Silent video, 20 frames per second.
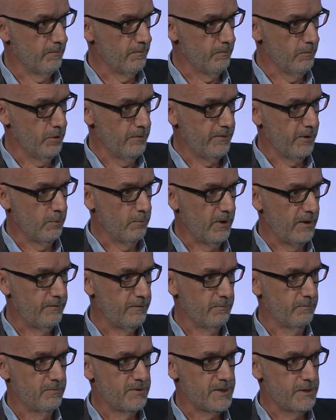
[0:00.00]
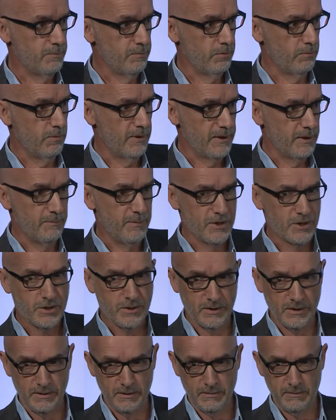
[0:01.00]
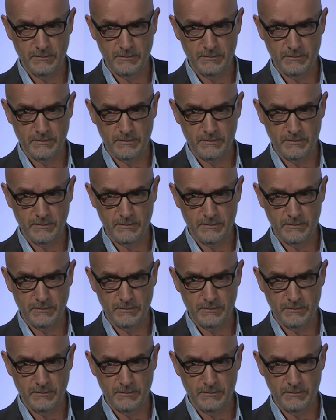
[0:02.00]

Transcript: moving away from simple one-dimensional